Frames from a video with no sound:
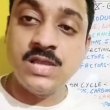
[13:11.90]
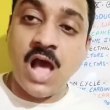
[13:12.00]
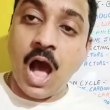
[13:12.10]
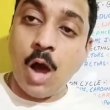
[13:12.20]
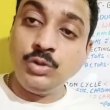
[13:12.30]

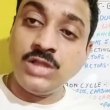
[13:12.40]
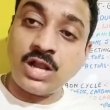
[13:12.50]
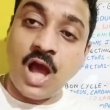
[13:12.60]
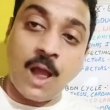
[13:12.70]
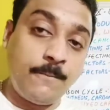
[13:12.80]
how the
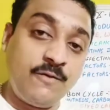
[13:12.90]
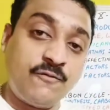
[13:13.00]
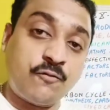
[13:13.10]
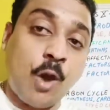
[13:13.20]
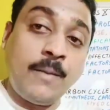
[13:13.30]
carbon
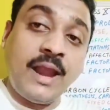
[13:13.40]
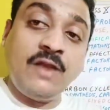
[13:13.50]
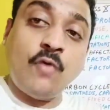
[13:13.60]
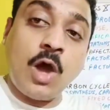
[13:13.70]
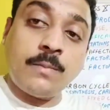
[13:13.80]
from
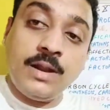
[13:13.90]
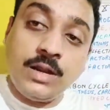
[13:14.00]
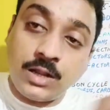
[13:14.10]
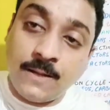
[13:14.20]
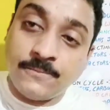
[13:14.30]

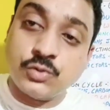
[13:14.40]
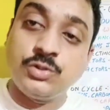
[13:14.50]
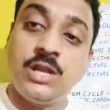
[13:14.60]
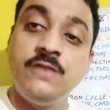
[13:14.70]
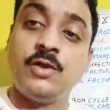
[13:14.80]
environment comes to the
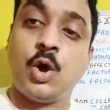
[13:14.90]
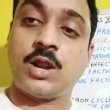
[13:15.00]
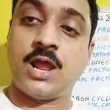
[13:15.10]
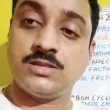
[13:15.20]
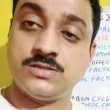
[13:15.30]
living
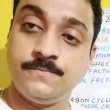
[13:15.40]
organism.